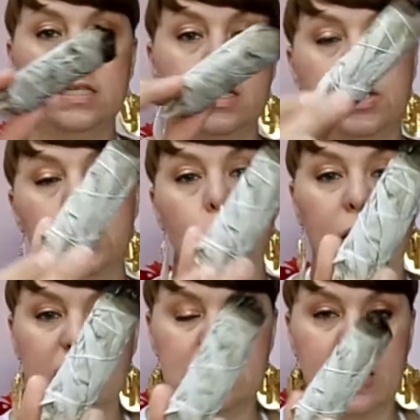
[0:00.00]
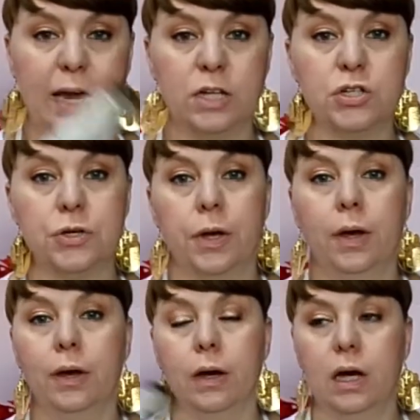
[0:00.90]
This is white sage.
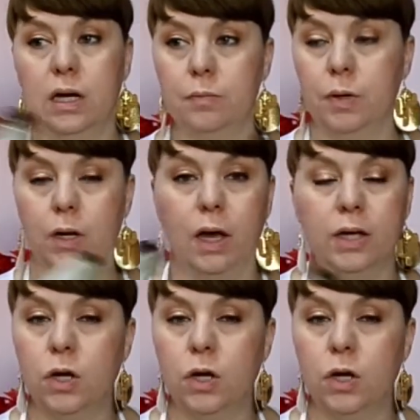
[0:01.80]
I